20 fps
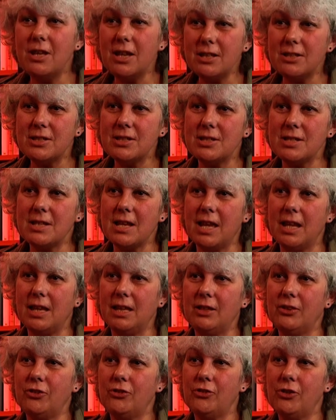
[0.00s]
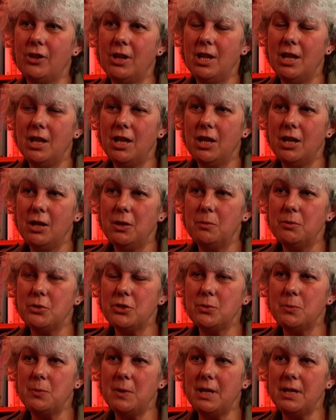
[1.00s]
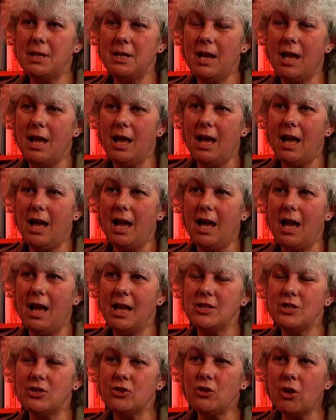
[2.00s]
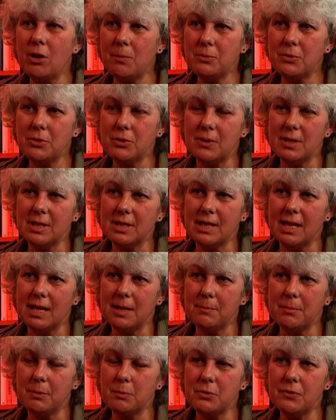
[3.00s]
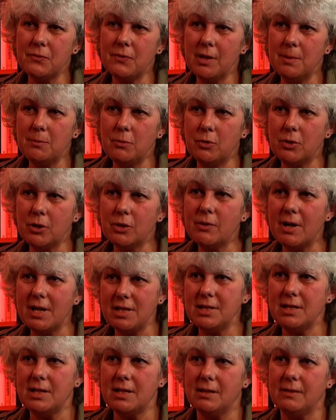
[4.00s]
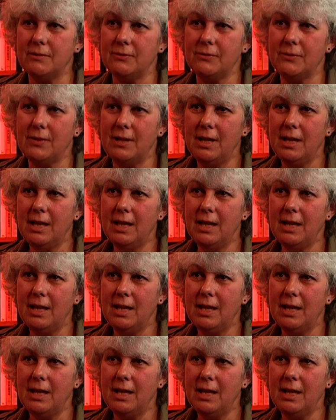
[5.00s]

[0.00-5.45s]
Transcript: third stage was when I stopped doing that but was far more aggressive,